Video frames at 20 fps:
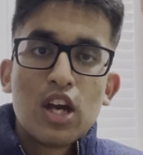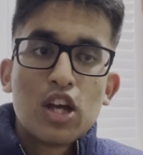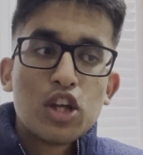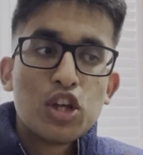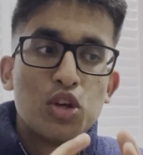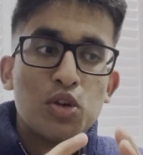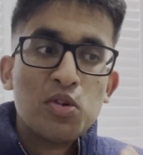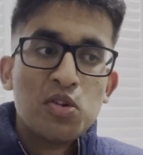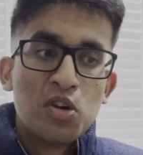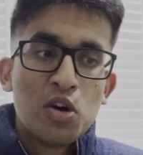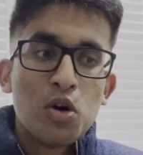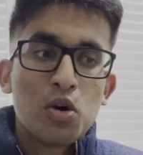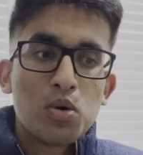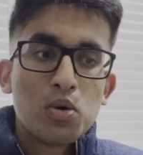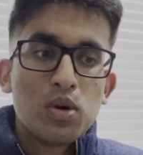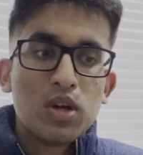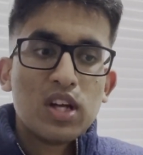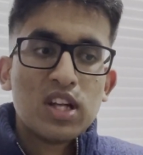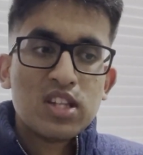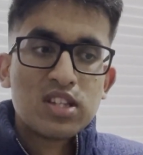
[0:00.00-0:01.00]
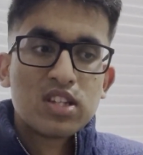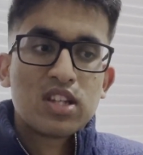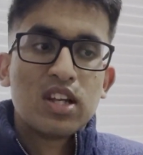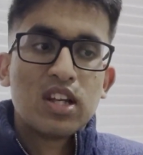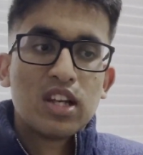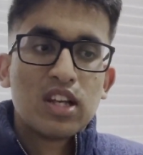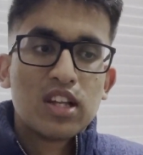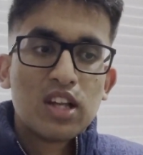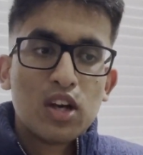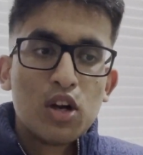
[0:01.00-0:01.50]
you know
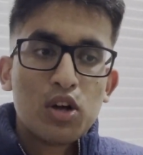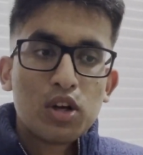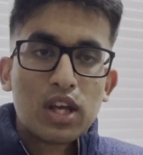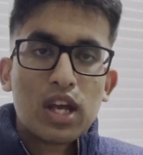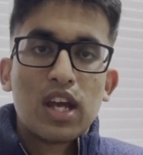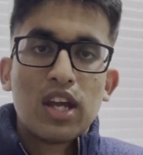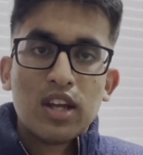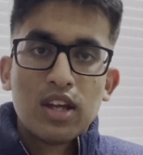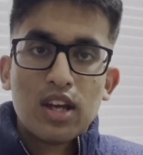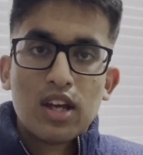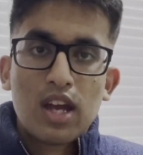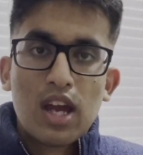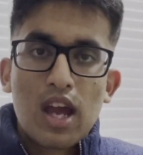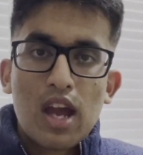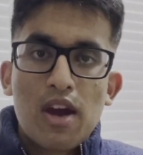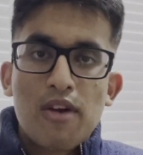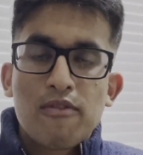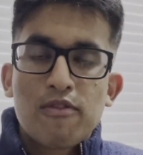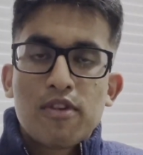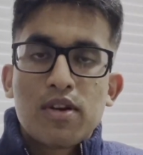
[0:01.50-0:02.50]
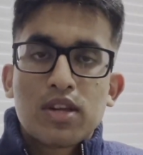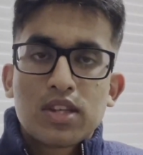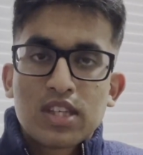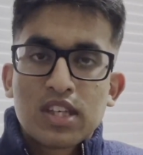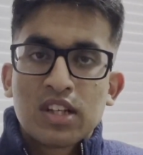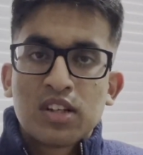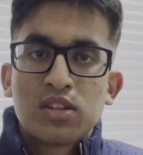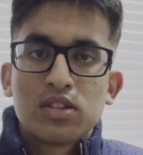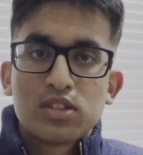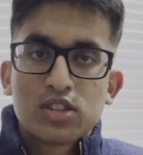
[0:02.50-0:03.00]
instantly that, okay, every
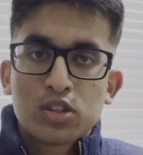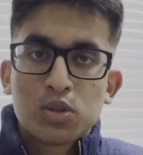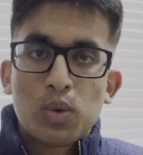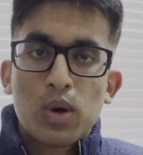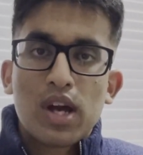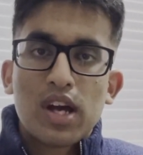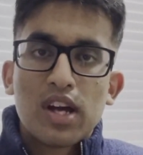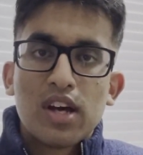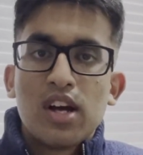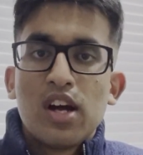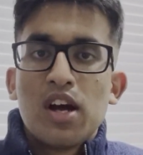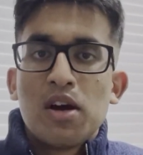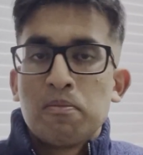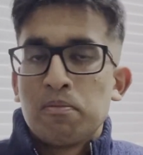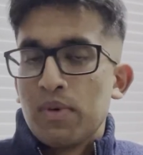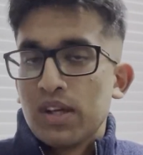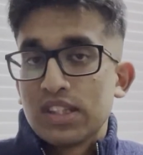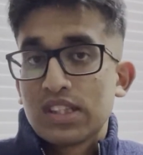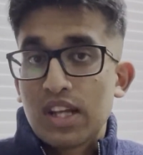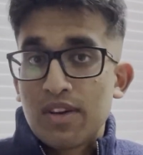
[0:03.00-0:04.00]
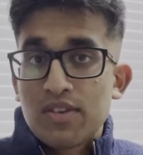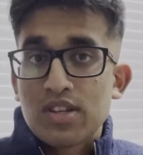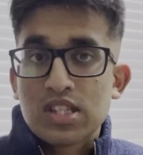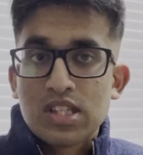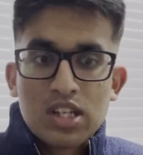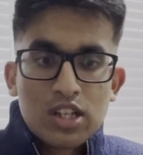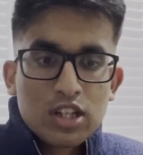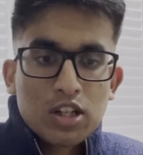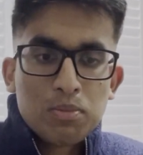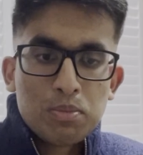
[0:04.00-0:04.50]
single square must have a
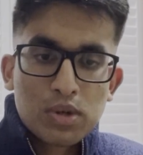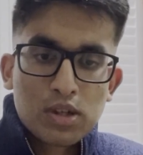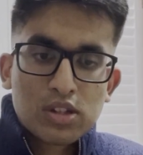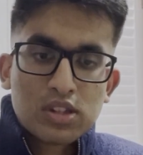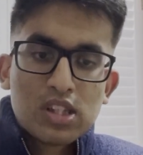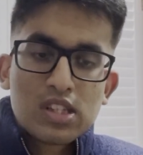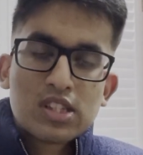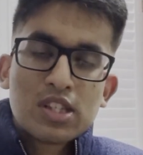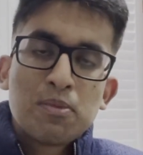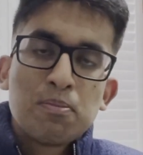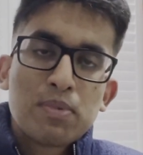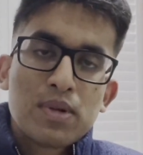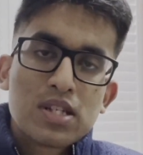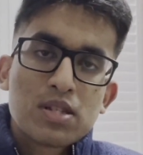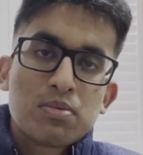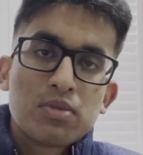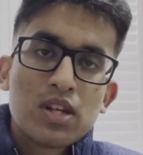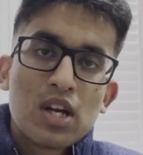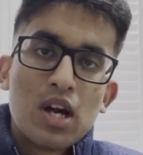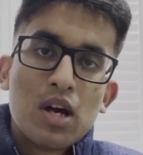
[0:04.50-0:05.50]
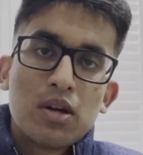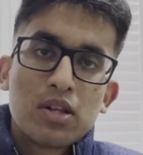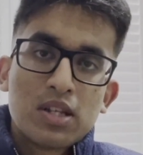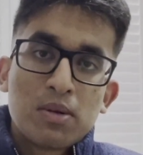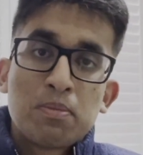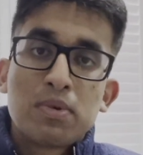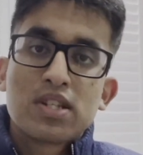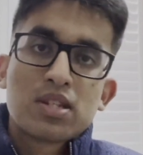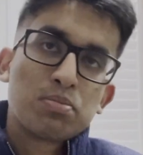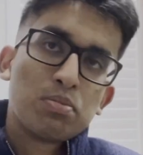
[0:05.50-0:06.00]
circle because the
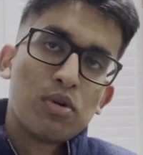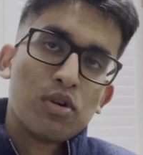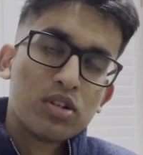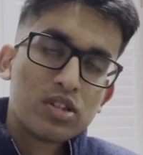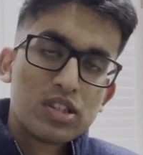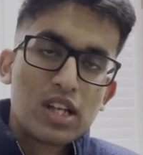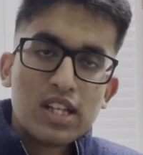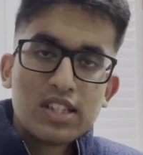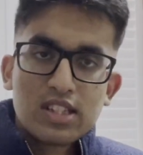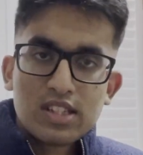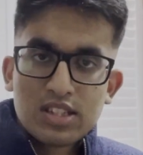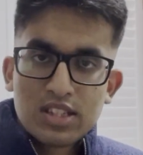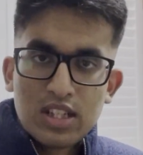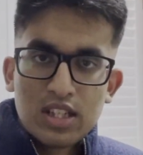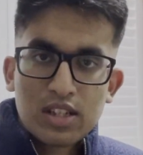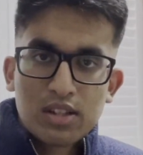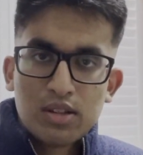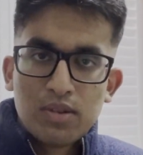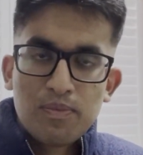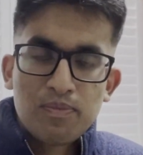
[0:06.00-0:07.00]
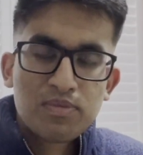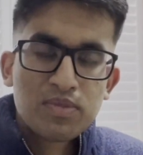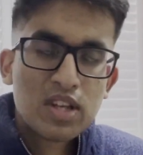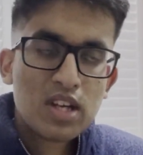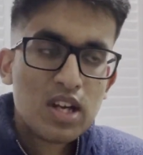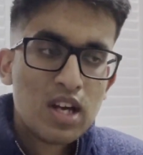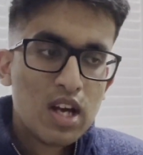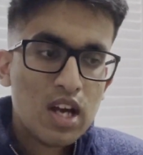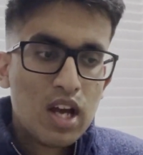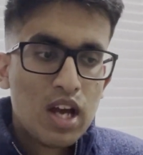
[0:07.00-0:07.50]
simplest box has a circle.
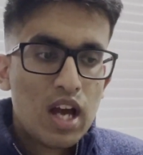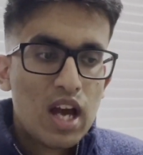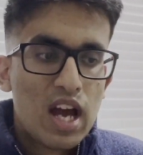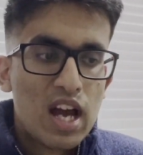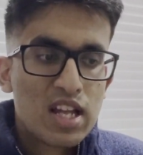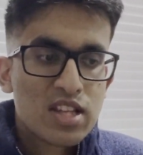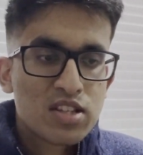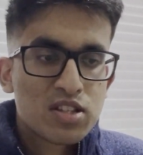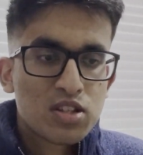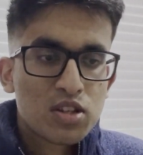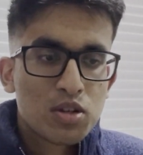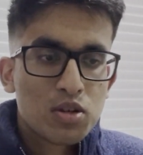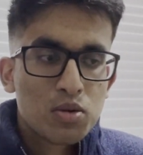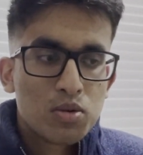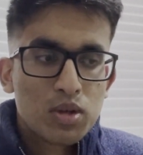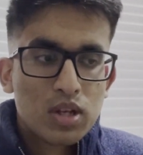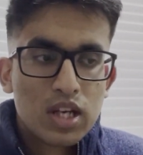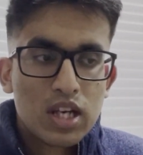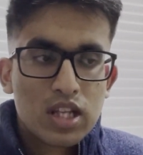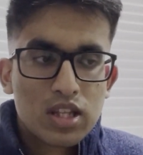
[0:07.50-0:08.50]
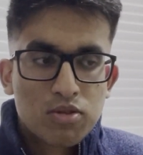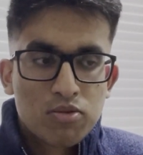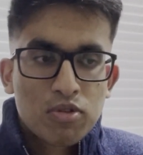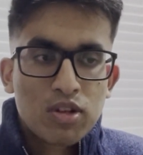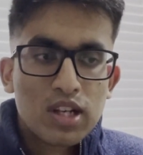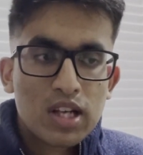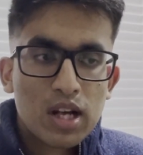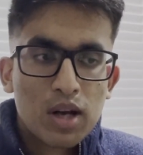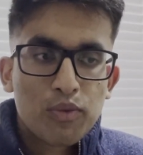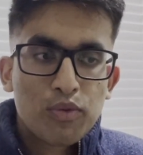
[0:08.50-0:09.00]
And so it's
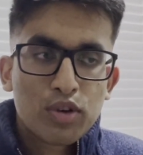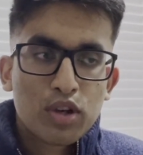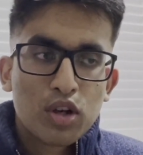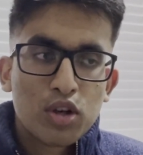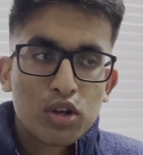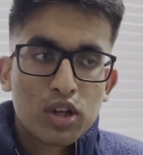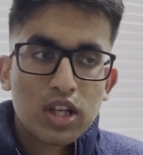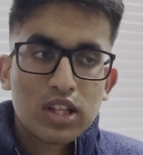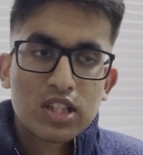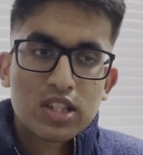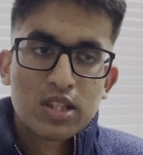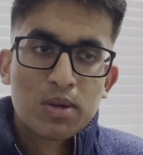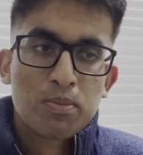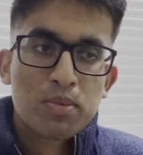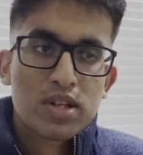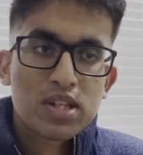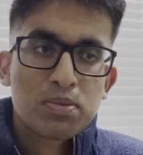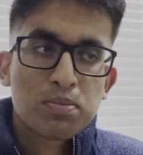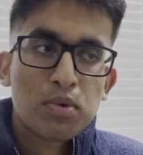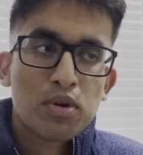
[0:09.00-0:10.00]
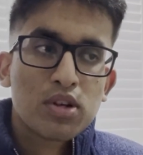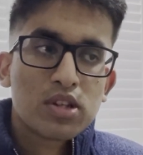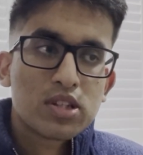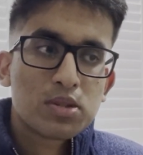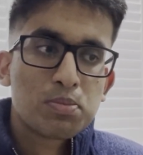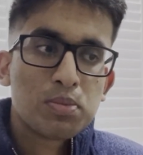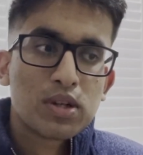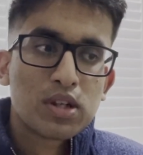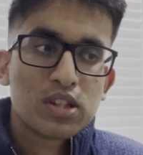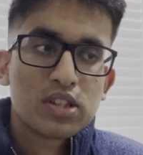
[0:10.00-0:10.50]
really helpful to look at the simplest box
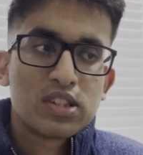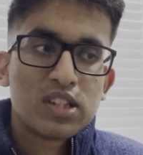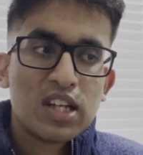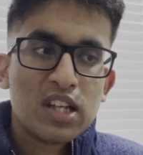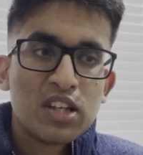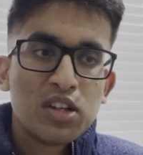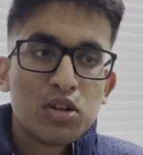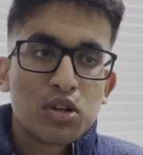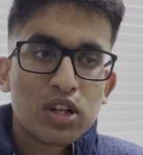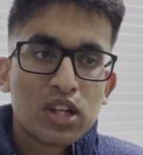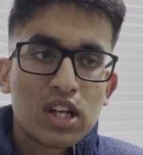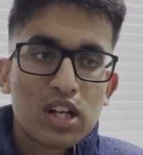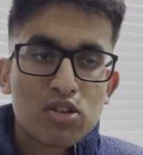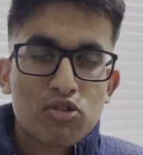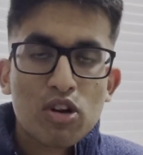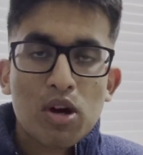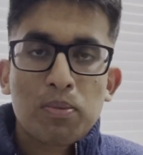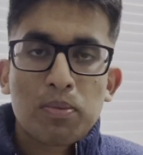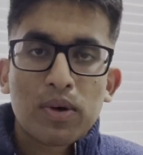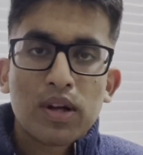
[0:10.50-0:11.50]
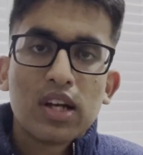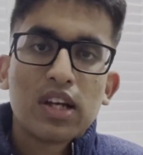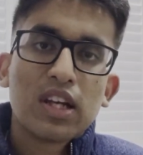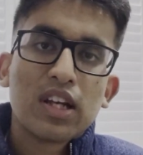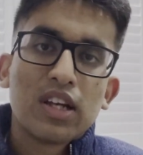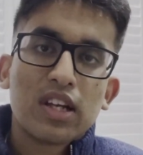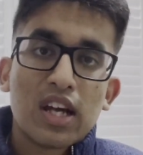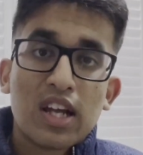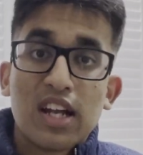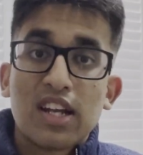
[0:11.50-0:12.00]
because then you can extrapolate
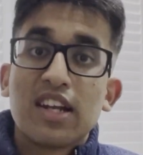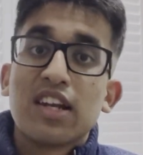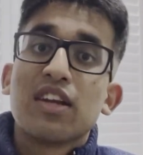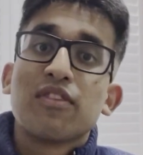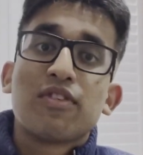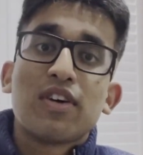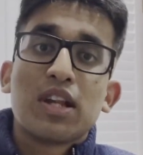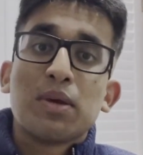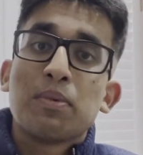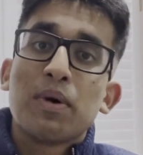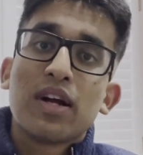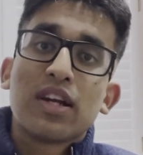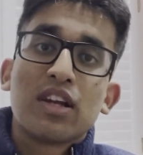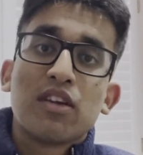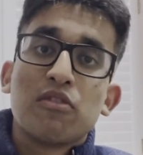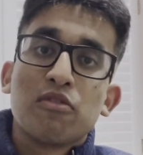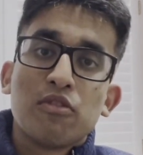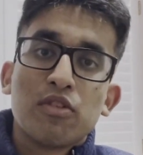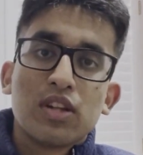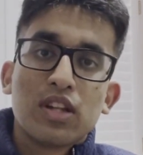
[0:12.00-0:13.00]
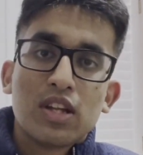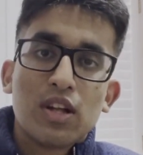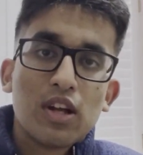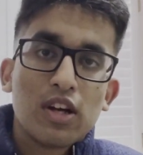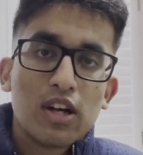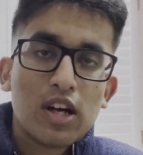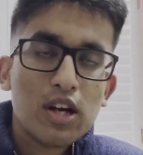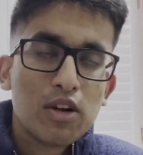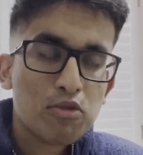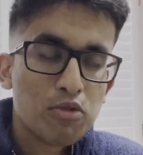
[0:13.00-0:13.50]
it and identify the pattern
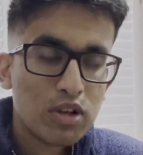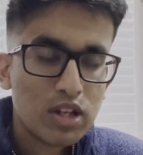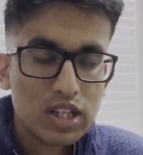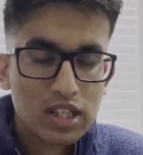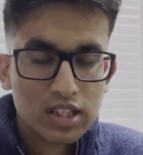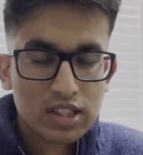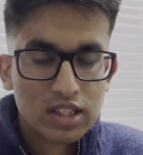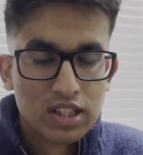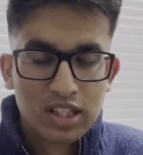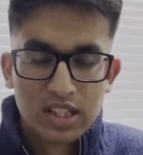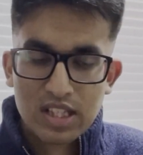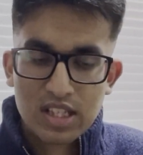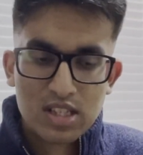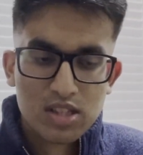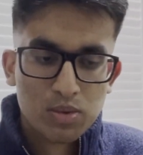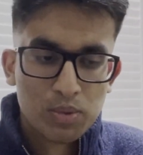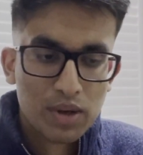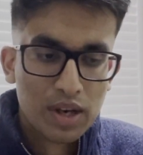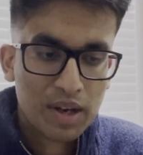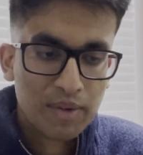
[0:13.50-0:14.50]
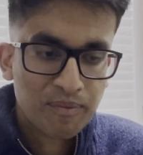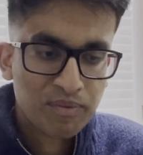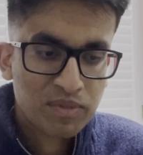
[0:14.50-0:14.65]
really easily this way.